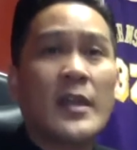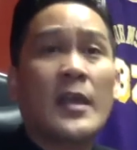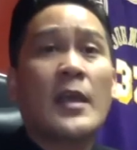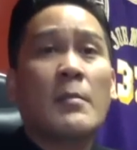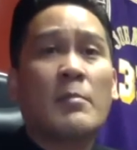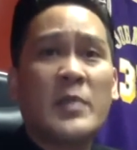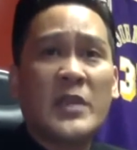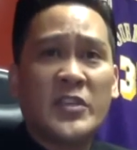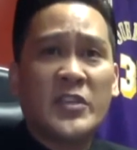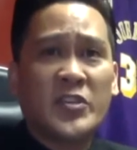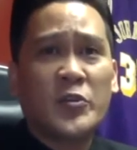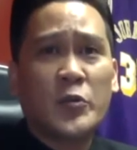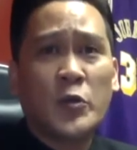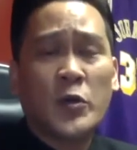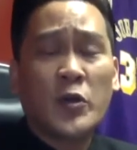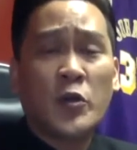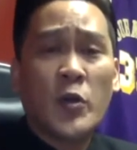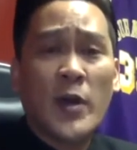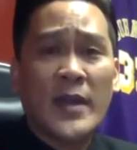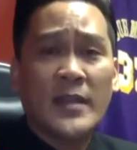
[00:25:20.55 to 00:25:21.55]
Be sure
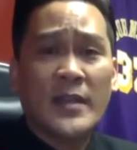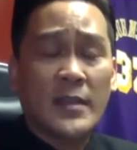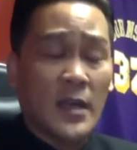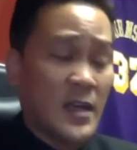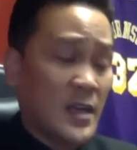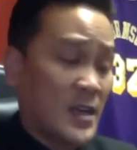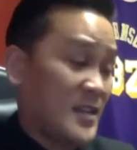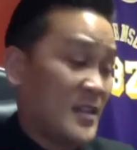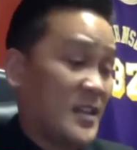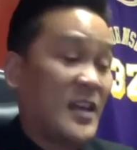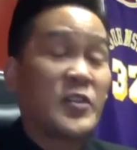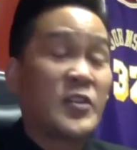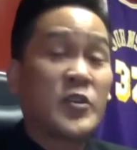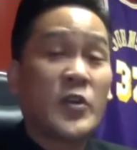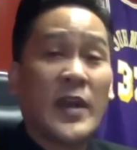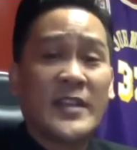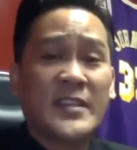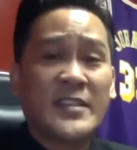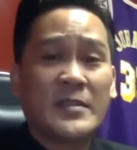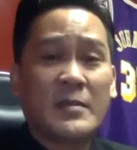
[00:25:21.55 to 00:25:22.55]
to
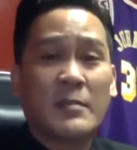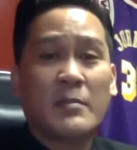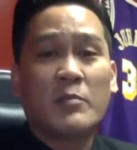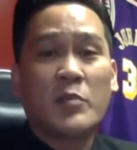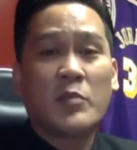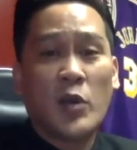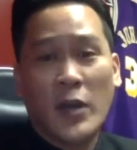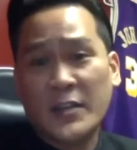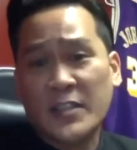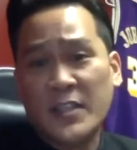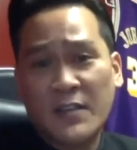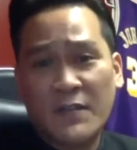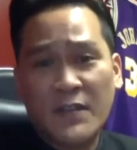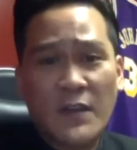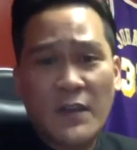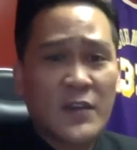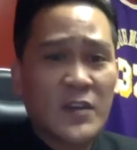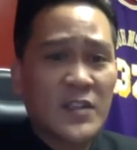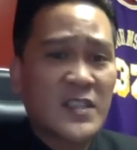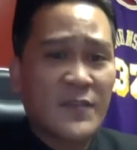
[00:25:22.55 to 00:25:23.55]
address productivity of
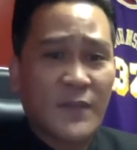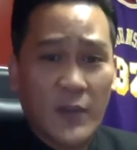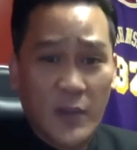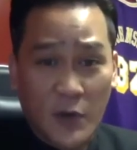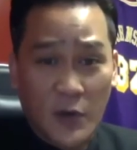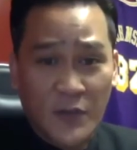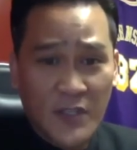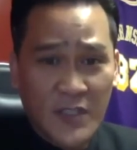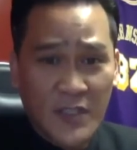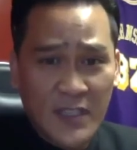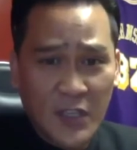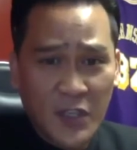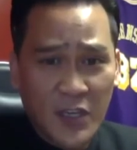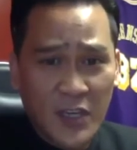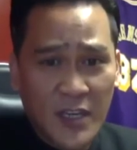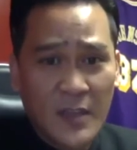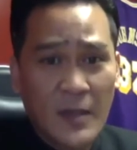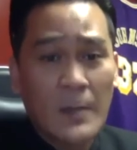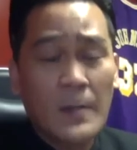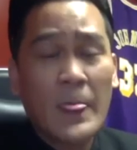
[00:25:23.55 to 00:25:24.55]
your facility
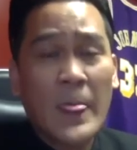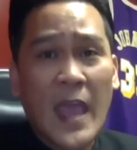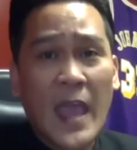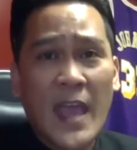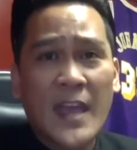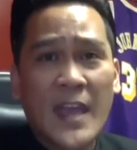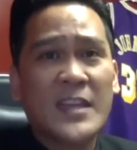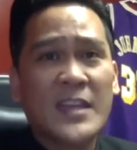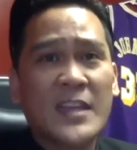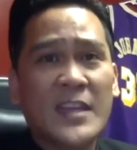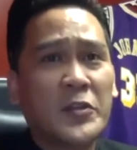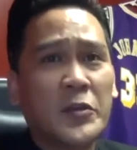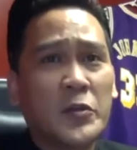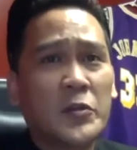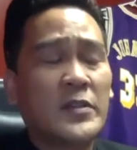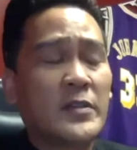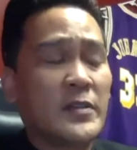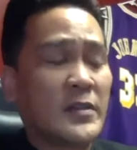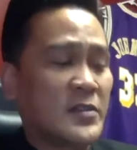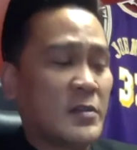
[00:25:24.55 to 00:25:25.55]
and include
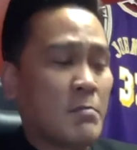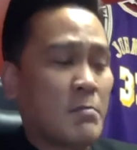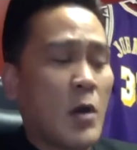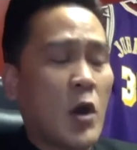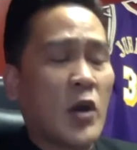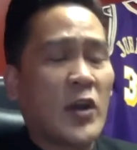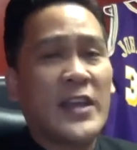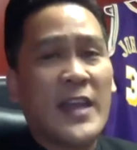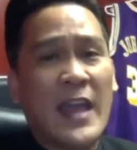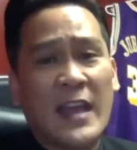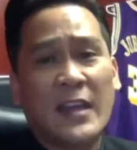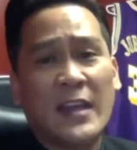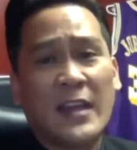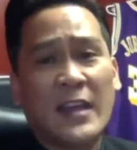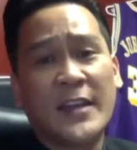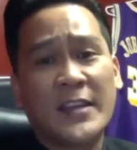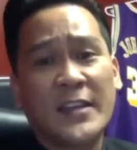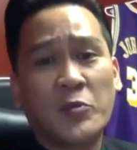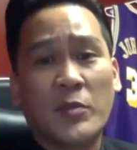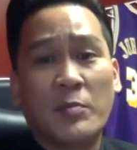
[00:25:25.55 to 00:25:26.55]
some market
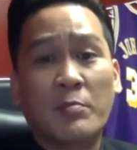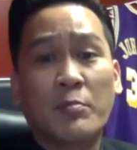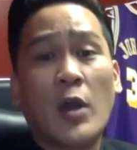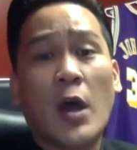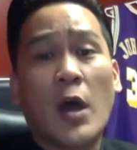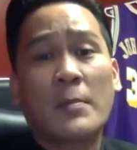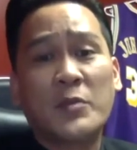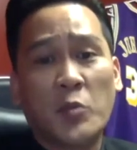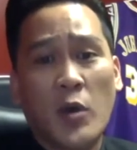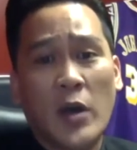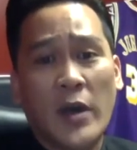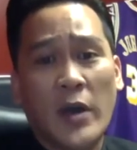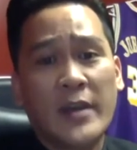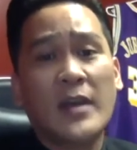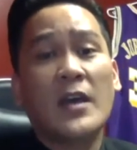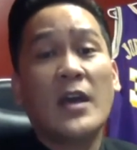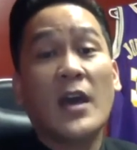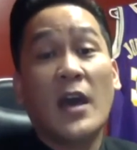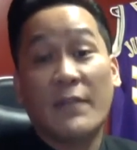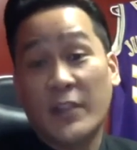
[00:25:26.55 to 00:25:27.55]
analytics with prompt one
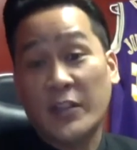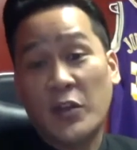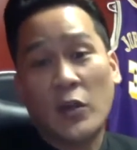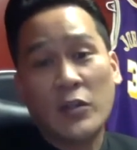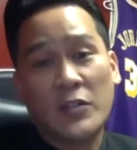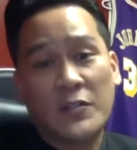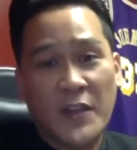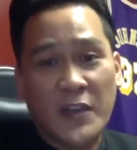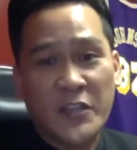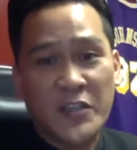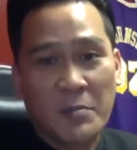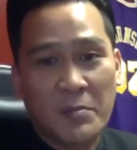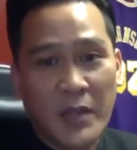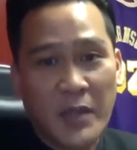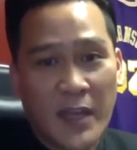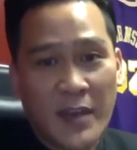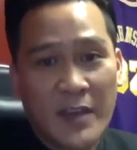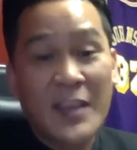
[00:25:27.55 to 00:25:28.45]
of the cultivation plan.